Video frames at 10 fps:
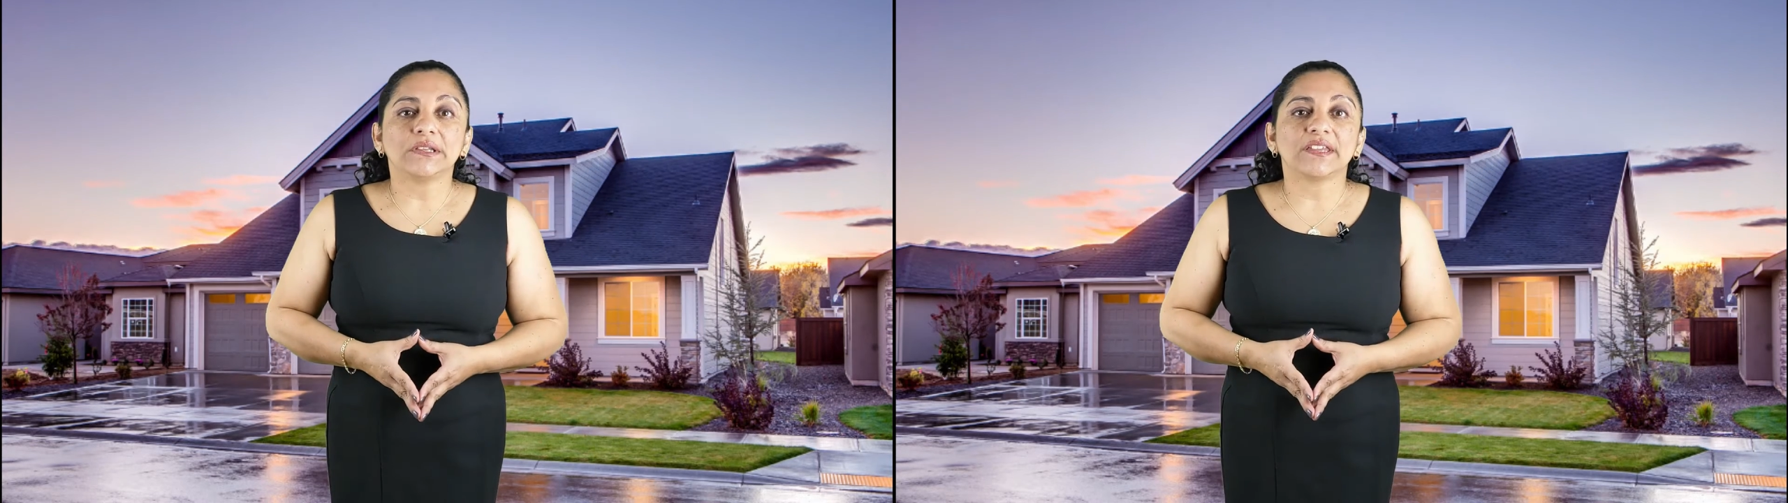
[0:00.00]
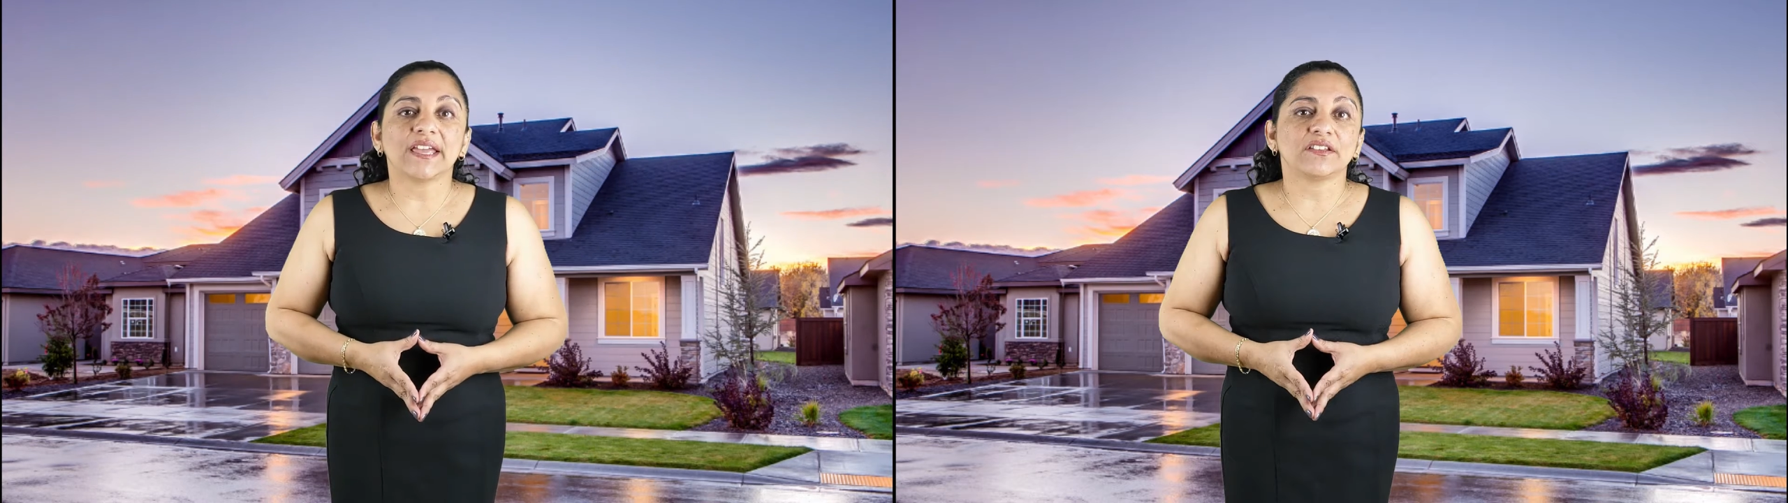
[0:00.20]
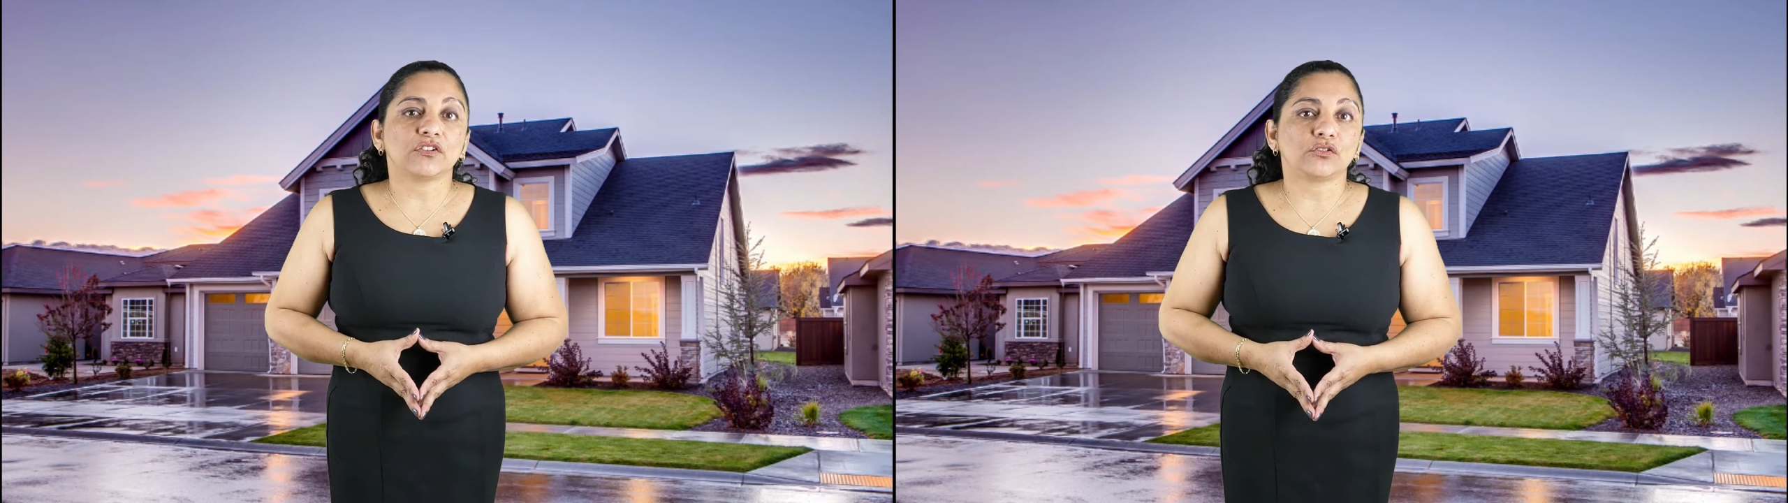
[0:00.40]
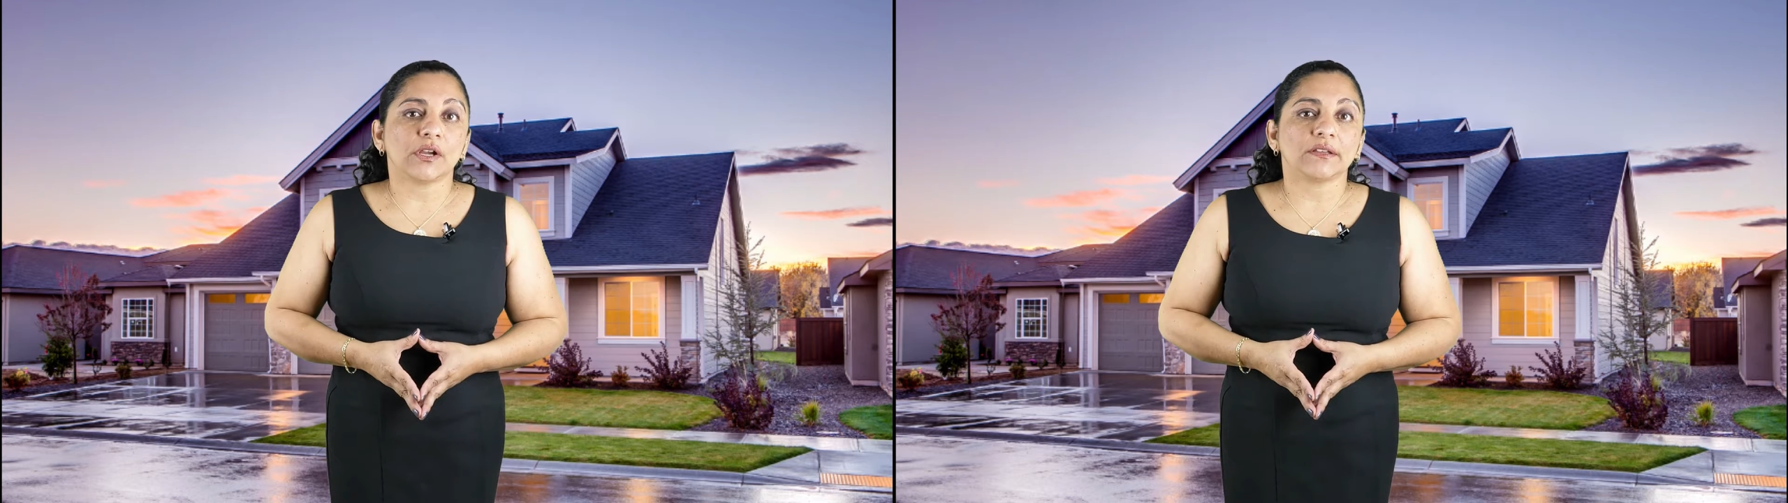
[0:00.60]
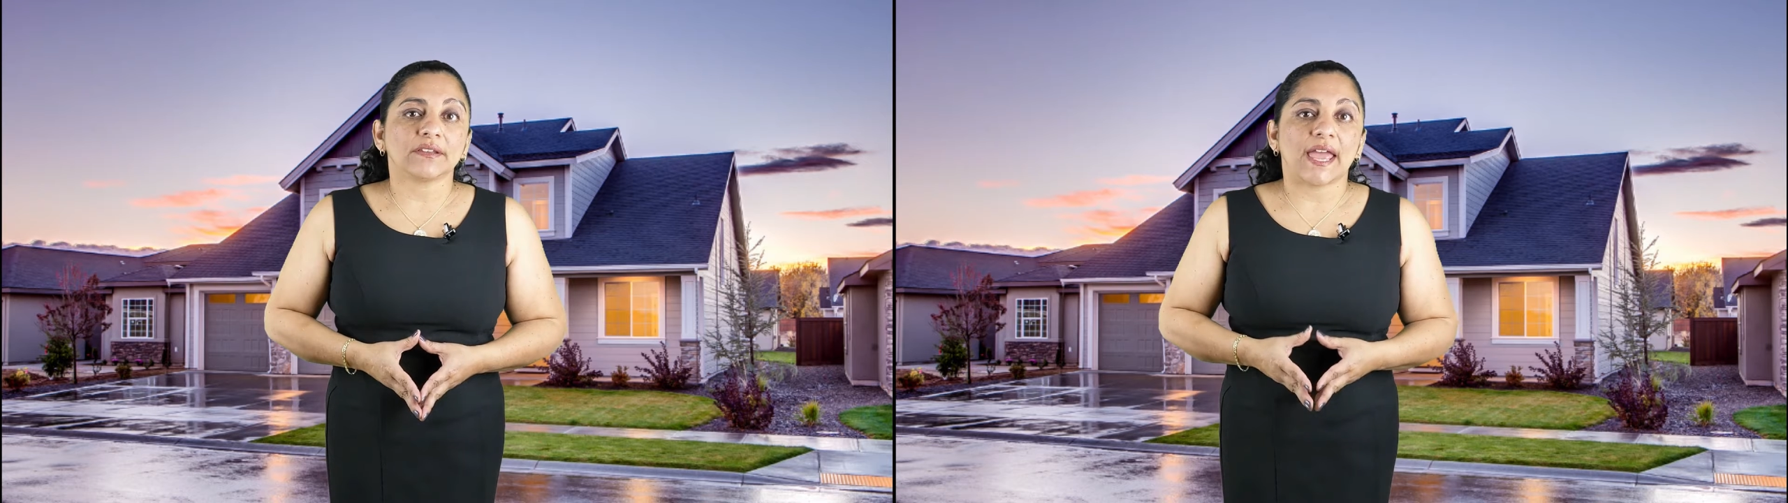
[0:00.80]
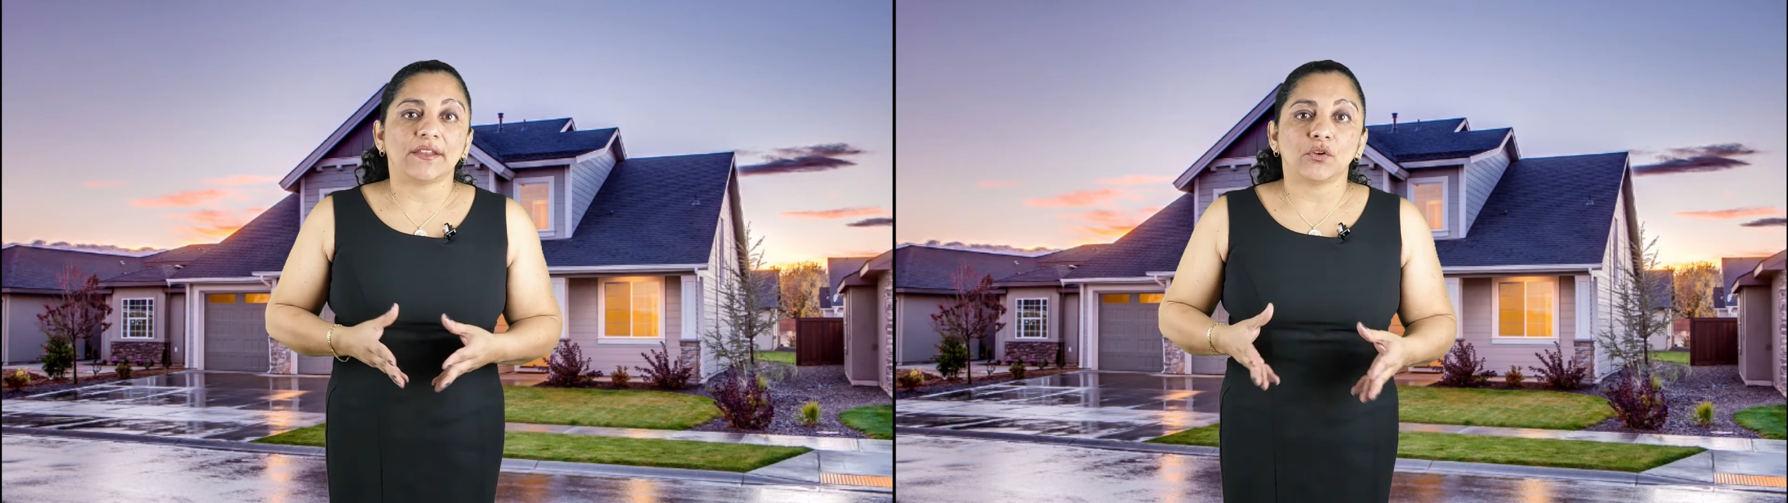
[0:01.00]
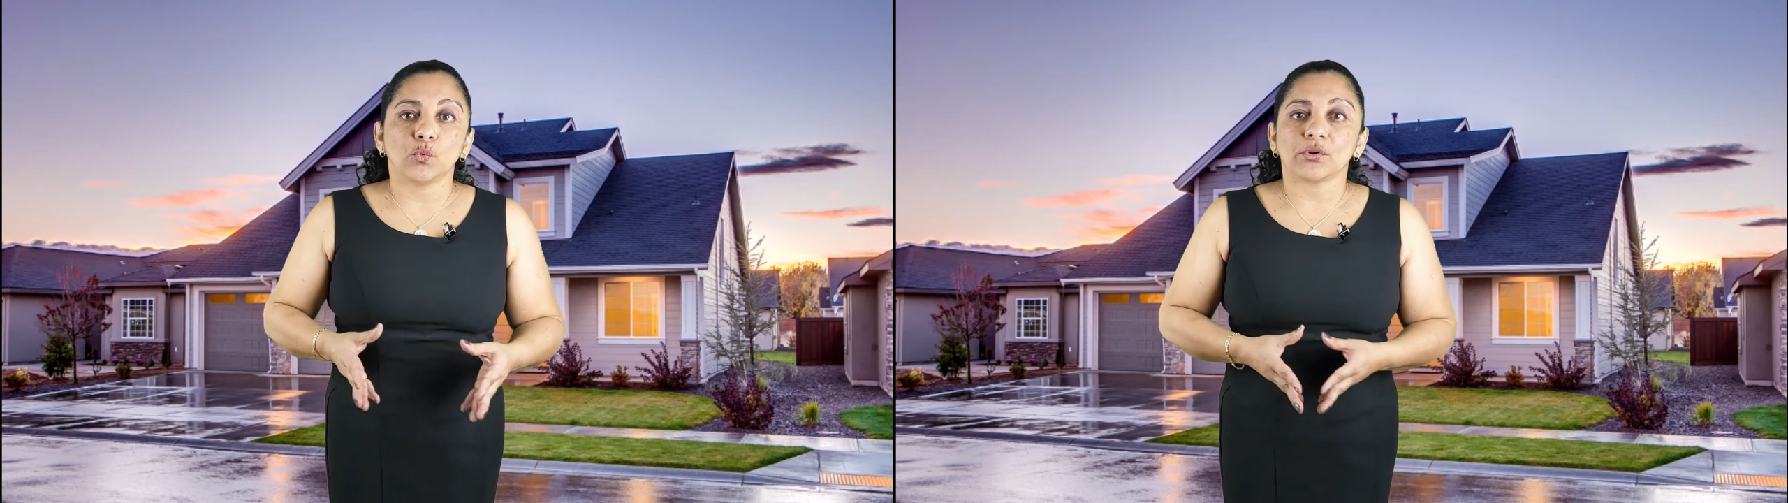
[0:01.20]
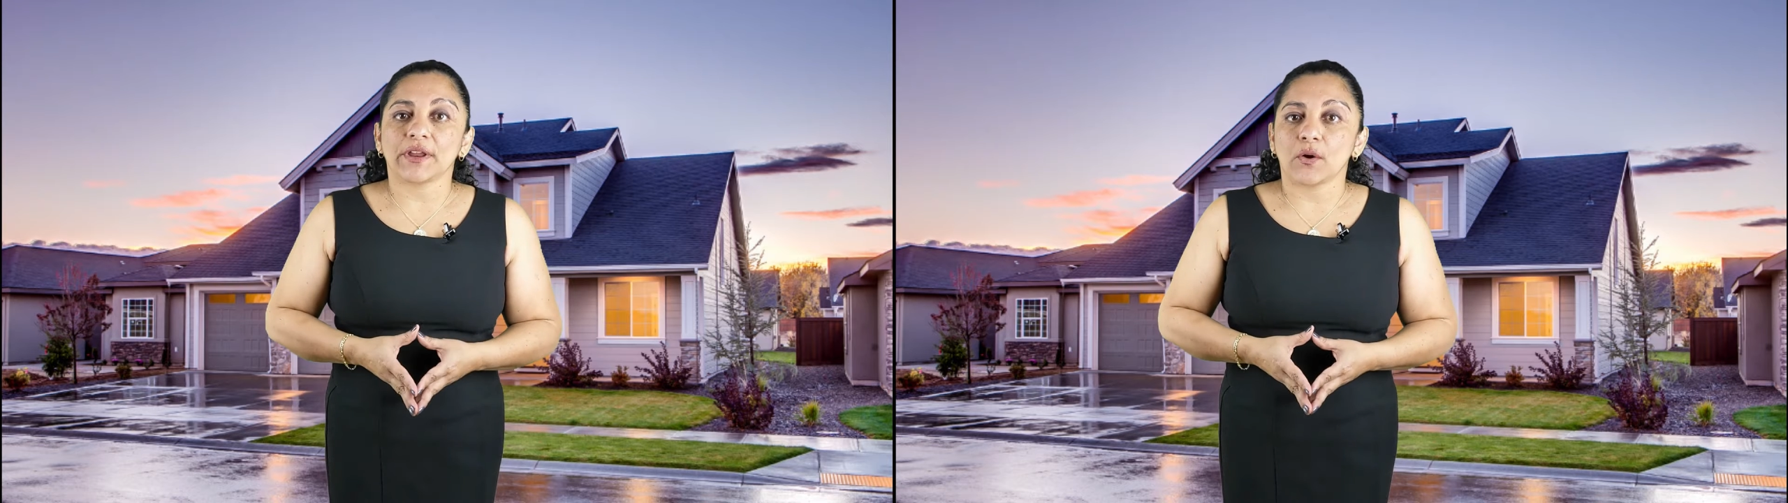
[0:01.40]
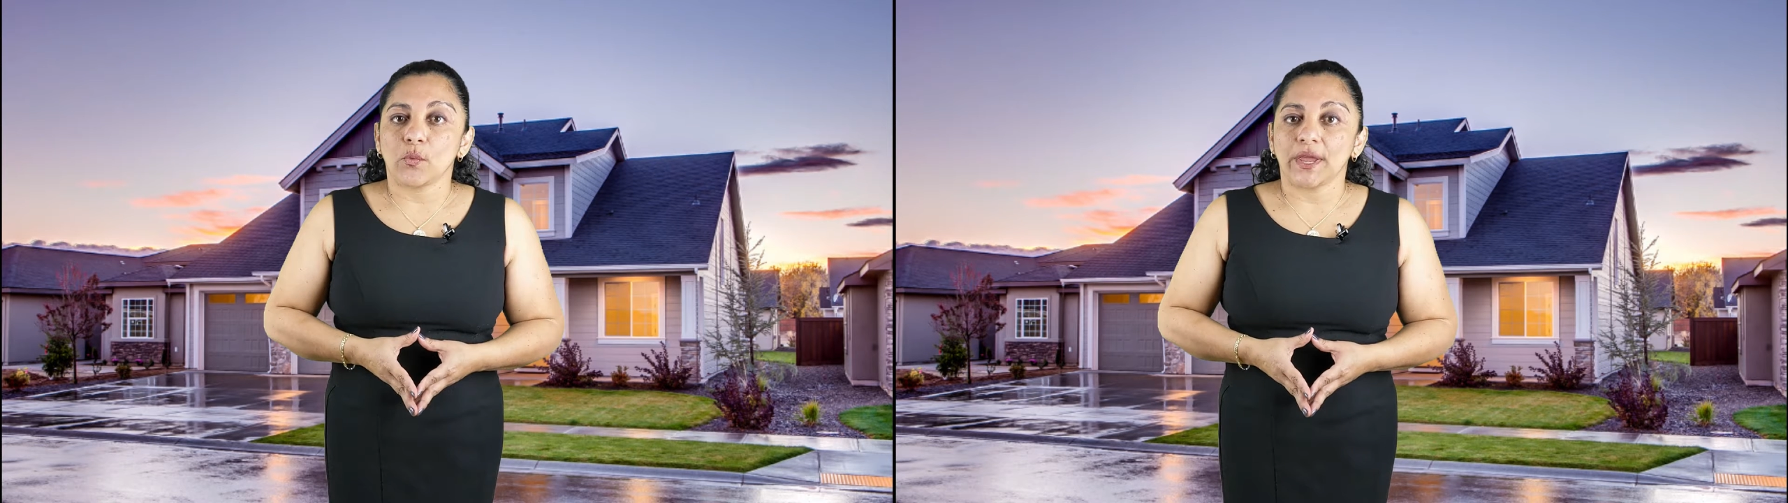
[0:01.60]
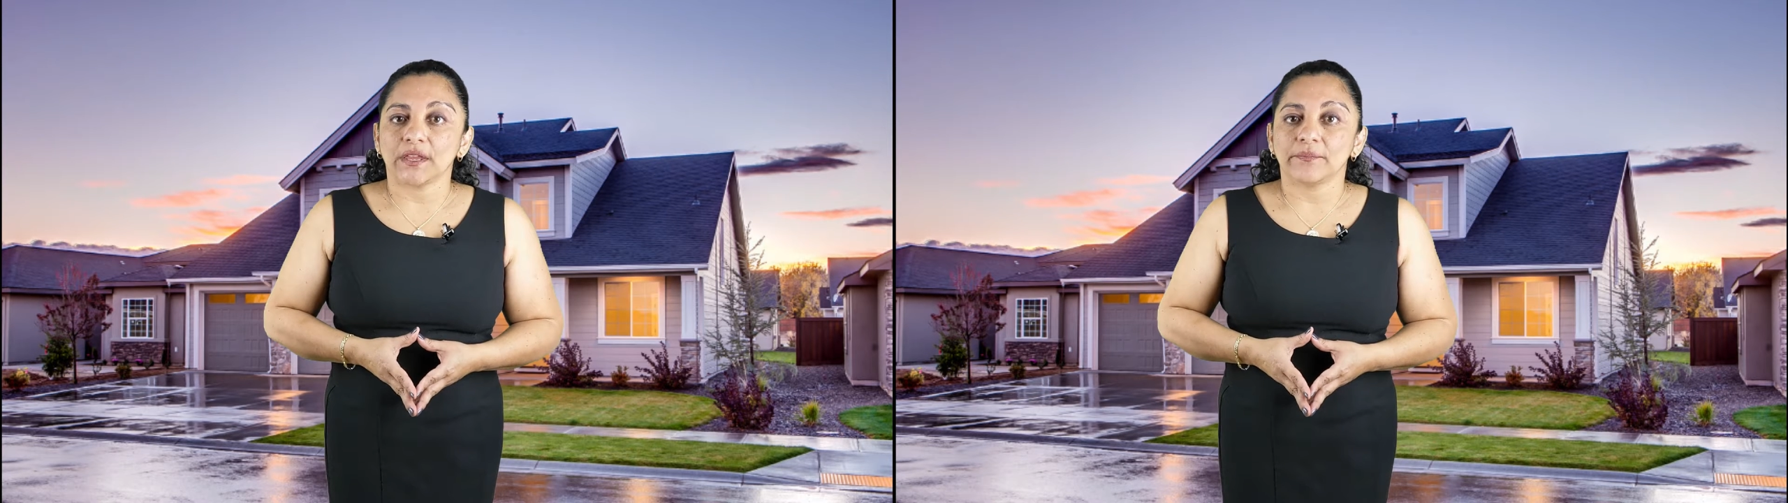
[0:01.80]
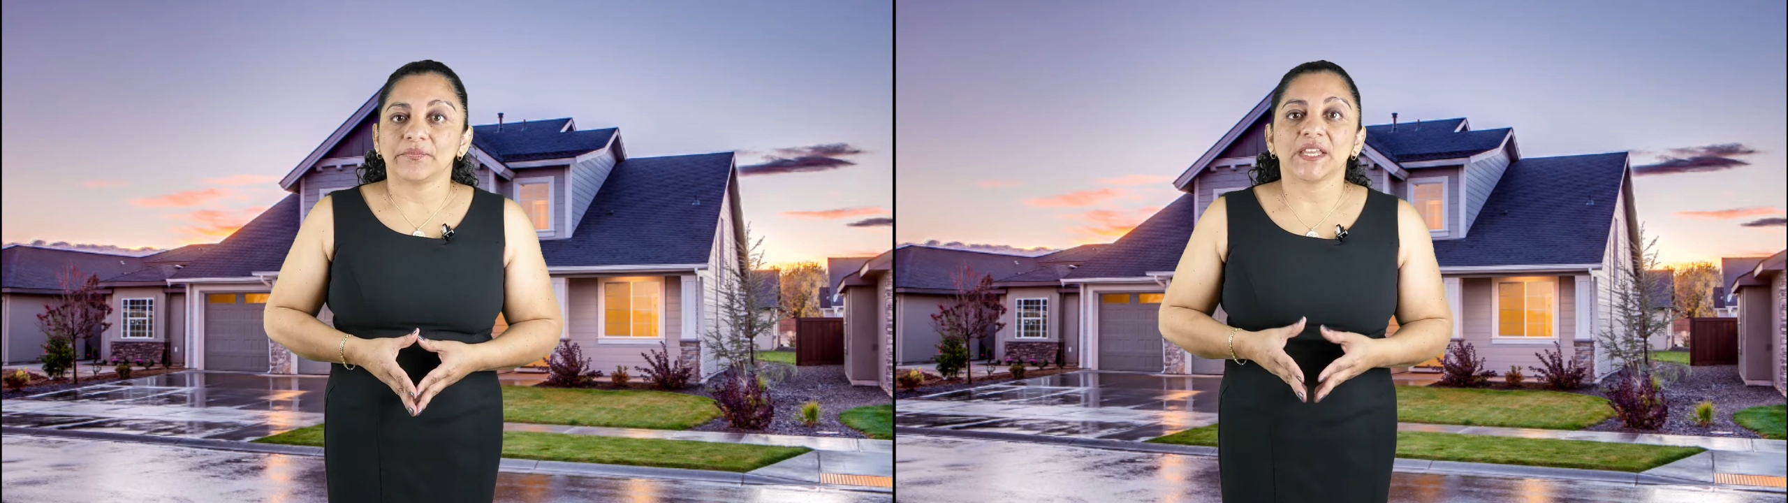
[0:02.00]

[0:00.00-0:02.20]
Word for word: will take the stress and the worry away.